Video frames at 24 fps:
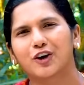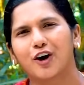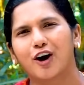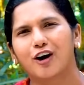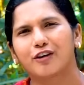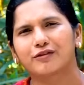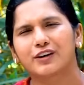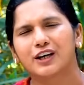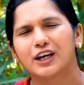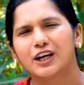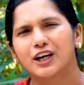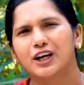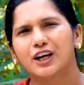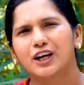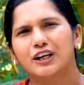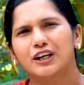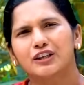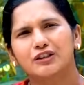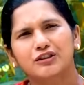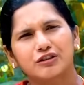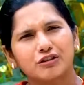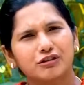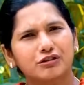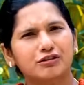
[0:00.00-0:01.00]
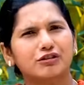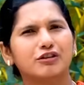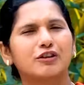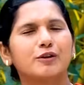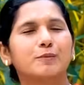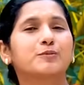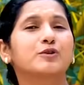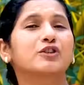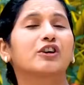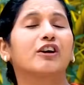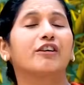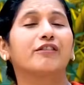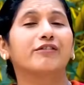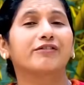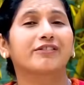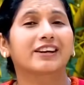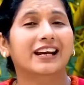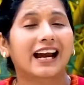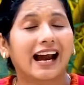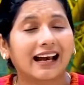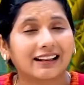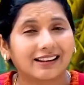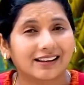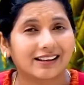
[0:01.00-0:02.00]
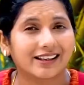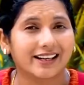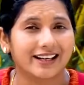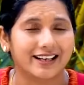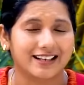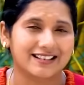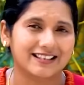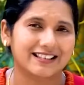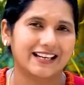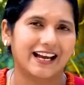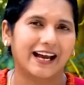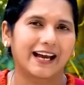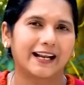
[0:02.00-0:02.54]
of two groups of Catholics.